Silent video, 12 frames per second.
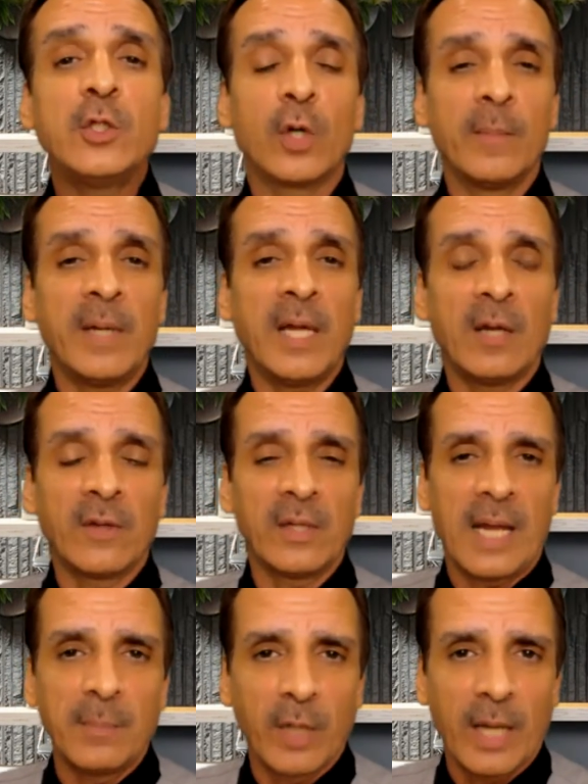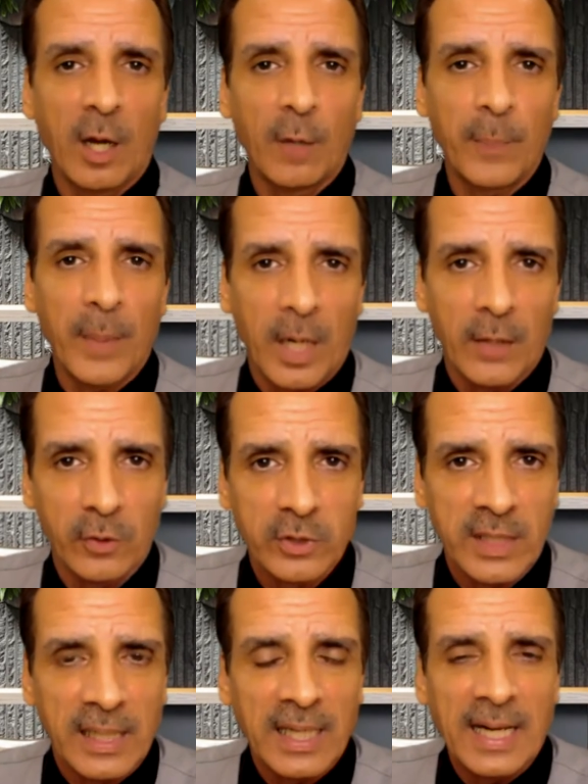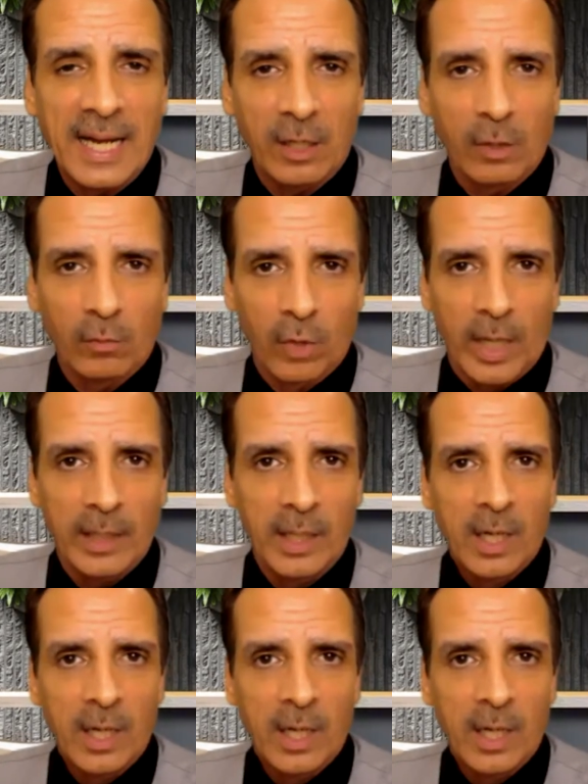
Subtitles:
you're going to be able to help others to get out of the rut.